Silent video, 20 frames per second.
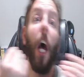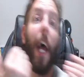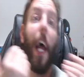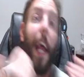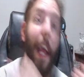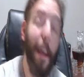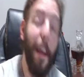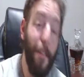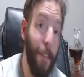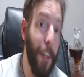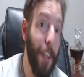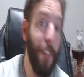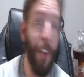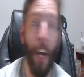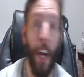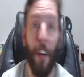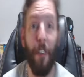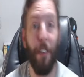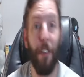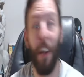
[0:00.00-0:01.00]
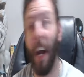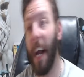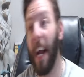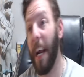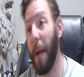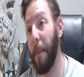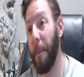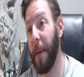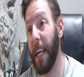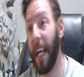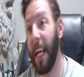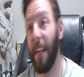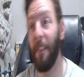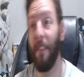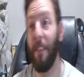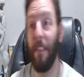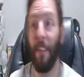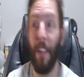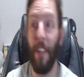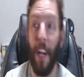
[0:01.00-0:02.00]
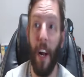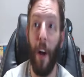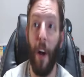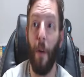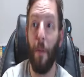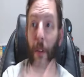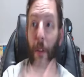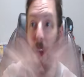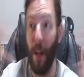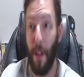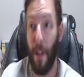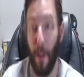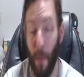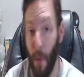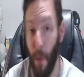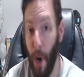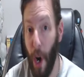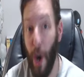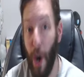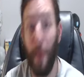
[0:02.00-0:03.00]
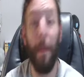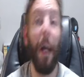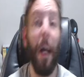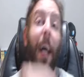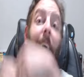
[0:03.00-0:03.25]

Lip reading: If he's on her side up against, you know, the worm,